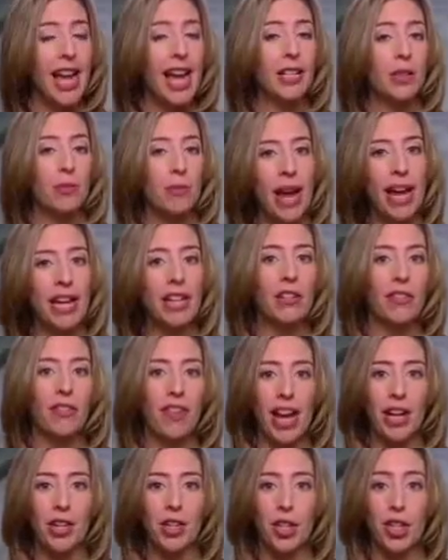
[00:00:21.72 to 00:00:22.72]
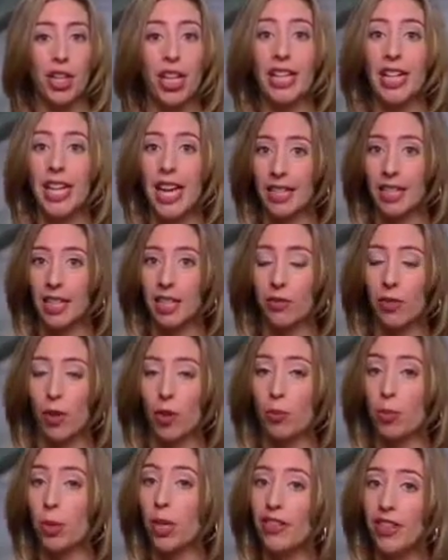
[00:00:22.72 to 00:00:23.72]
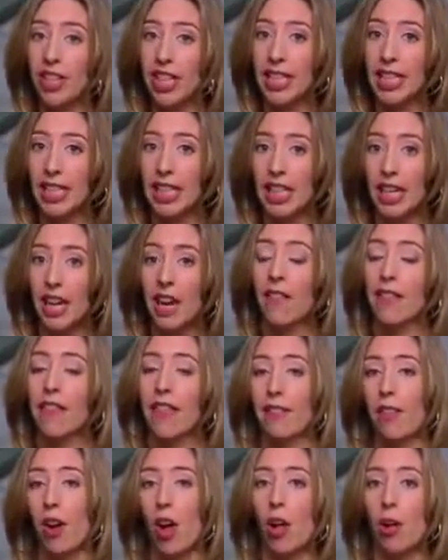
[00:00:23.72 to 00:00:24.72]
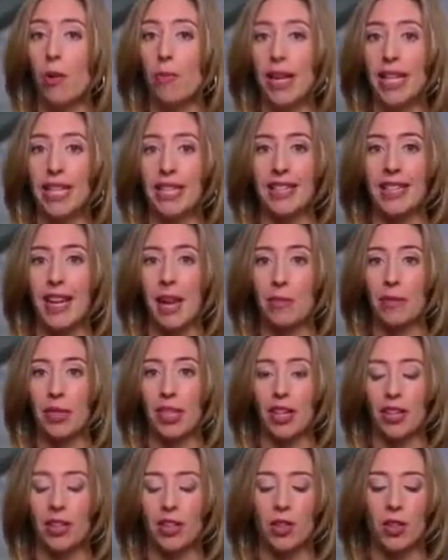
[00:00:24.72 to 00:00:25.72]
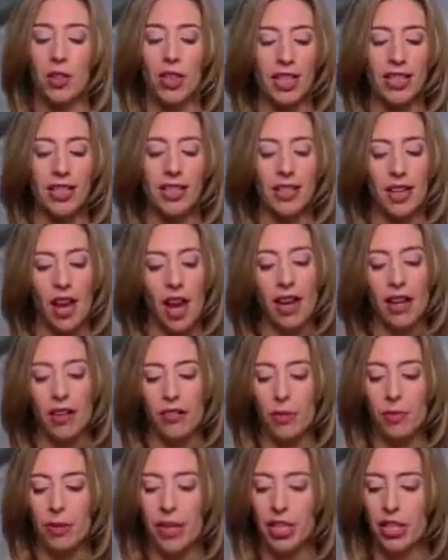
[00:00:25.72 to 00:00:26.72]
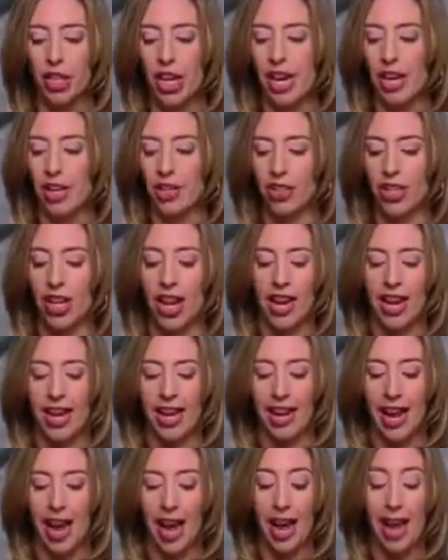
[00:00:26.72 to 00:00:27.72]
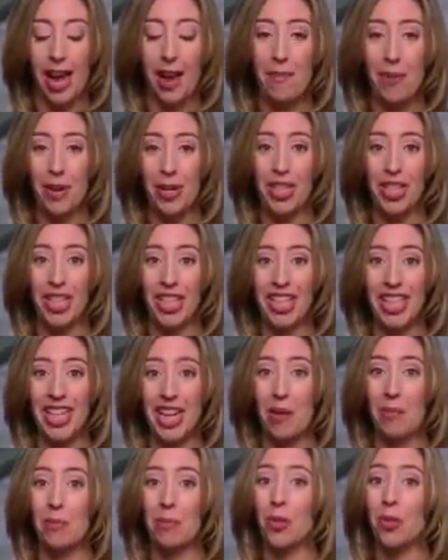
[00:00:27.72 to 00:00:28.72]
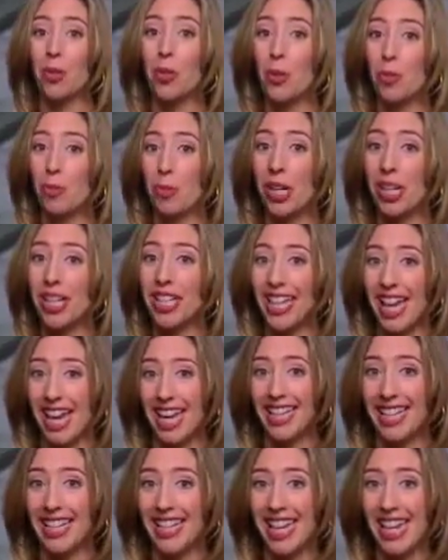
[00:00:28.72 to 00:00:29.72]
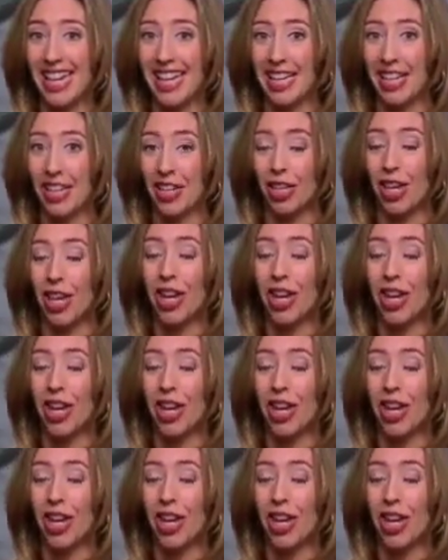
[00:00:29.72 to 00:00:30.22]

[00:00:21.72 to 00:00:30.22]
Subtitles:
has manufactured a Nexus phone. Previously, they've all been Samsung, so this is kind of a big change, and I personally am super excited to get in here.